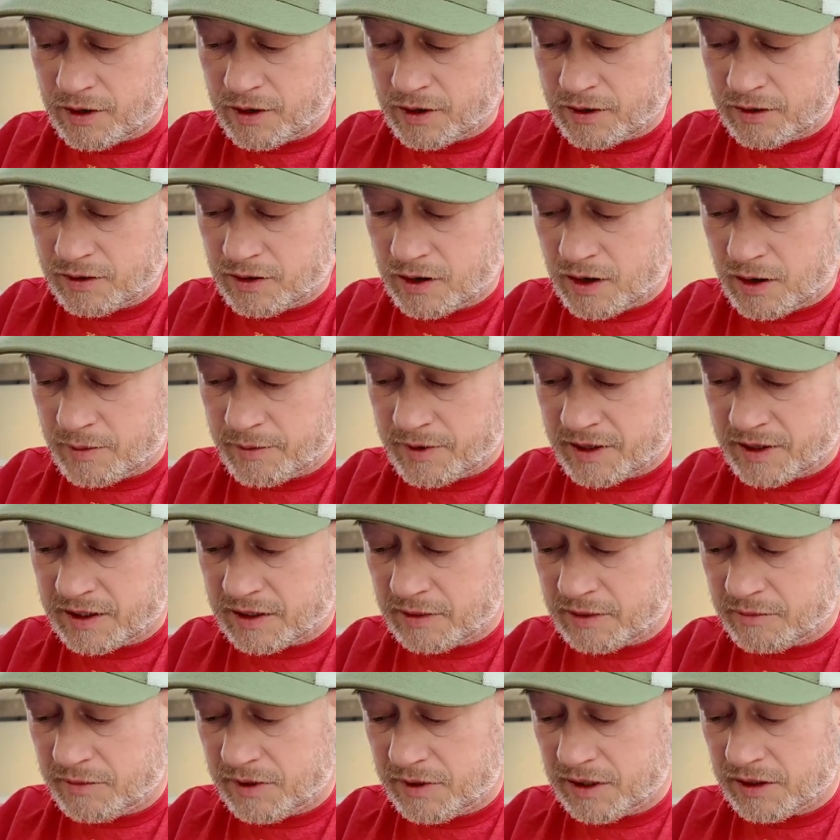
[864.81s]
uncommon
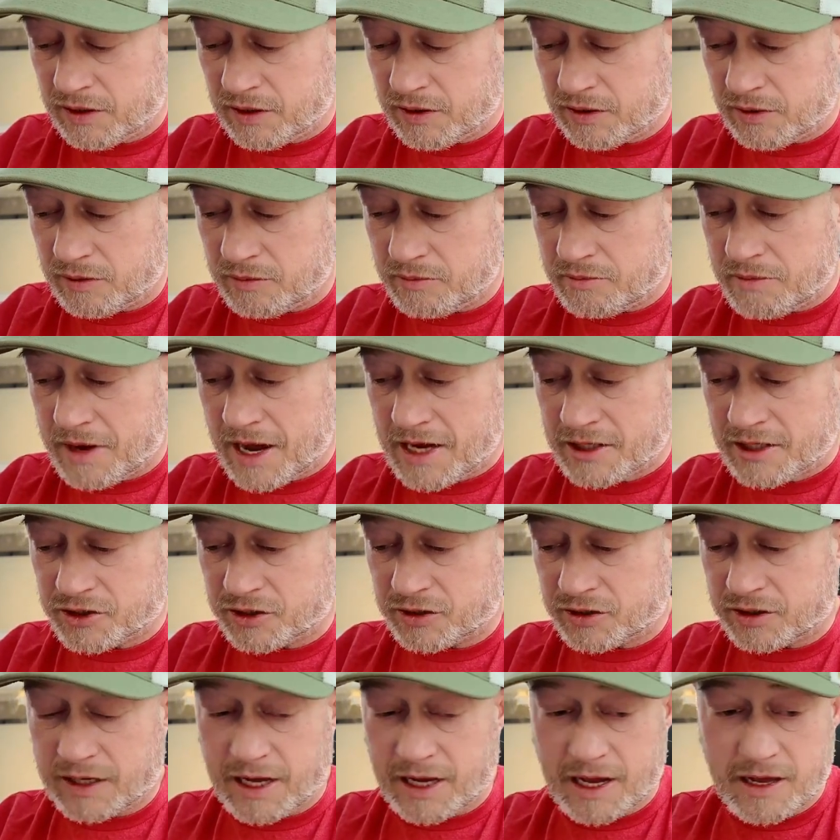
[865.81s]
Camilla
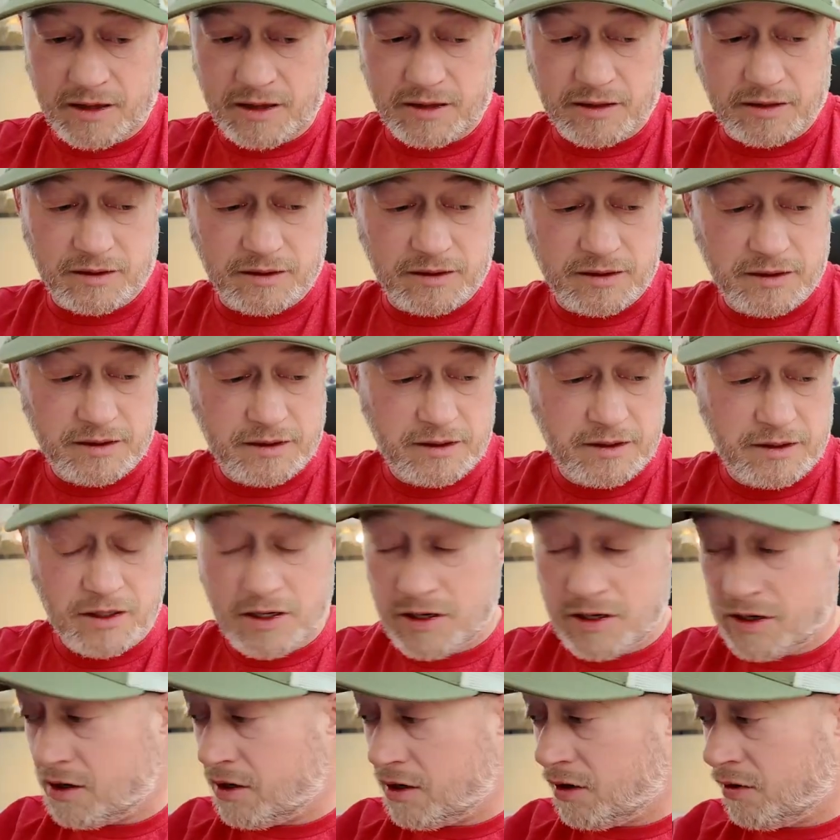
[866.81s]
Madrigal.
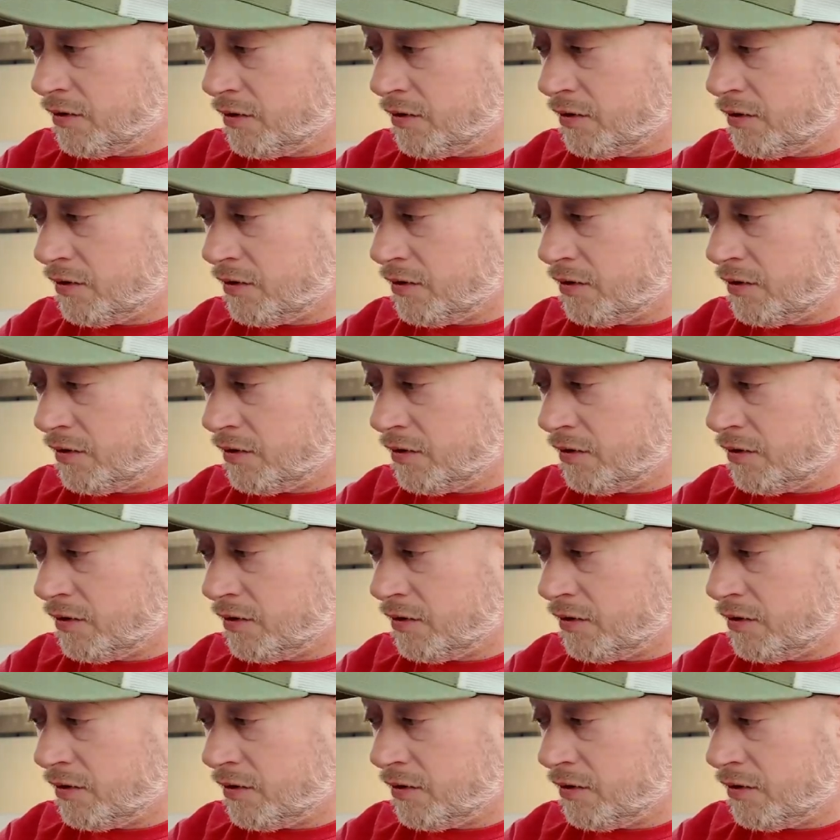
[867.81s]
All